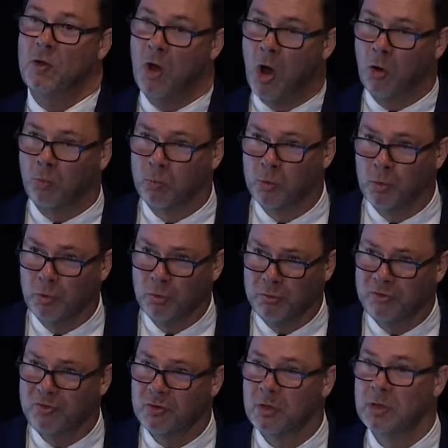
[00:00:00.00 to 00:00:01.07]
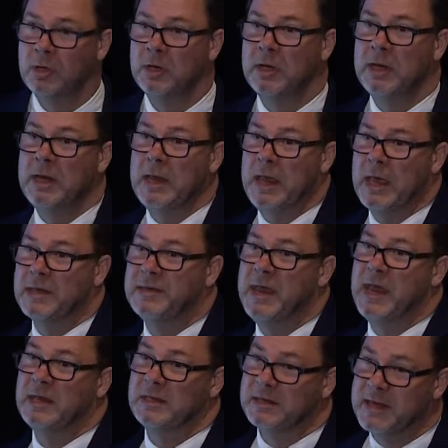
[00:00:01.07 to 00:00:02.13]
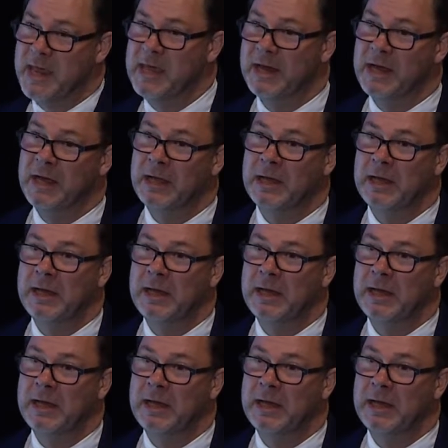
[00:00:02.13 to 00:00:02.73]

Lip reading: our rules and take data,